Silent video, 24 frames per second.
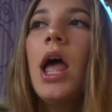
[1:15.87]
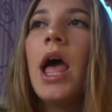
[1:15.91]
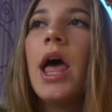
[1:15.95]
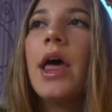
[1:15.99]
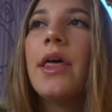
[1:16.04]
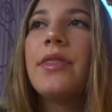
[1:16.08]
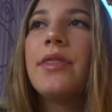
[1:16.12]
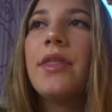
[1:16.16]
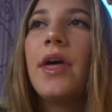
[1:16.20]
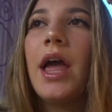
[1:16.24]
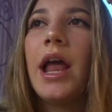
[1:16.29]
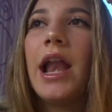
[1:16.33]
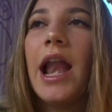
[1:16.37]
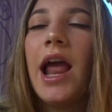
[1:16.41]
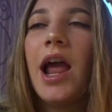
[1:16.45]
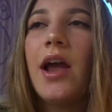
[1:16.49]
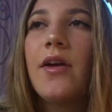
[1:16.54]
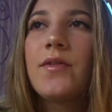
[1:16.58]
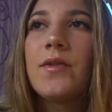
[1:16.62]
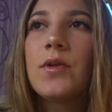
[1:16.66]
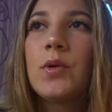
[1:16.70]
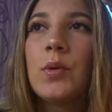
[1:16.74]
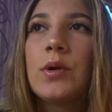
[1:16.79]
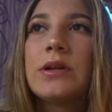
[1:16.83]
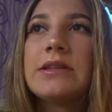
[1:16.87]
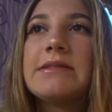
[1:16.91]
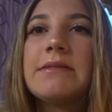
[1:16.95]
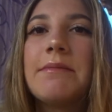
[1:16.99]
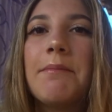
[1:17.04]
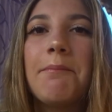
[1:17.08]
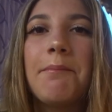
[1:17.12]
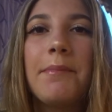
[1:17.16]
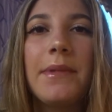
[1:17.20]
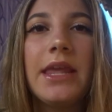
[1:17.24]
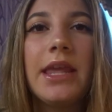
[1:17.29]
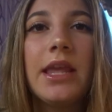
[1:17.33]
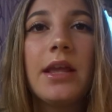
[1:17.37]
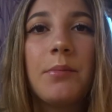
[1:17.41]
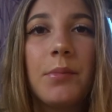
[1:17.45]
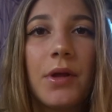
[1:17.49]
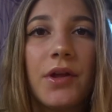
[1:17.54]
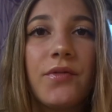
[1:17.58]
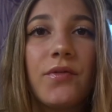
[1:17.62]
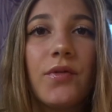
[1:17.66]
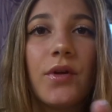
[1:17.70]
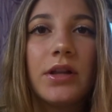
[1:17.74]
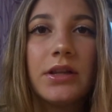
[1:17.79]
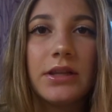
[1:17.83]
And then afterwards, me and
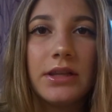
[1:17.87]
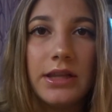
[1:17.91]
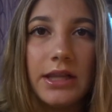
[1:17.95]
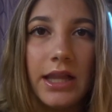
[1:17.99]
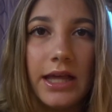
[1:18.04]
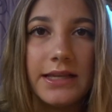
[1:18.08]
my friend